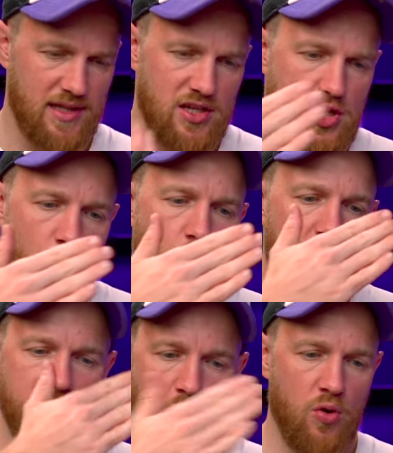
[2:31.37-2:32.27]
There's no
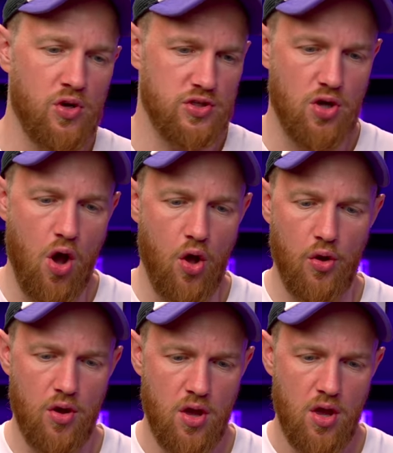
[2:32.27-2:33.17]
focus
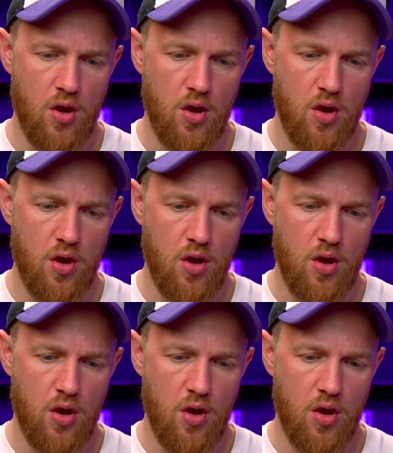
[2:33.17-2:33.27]
on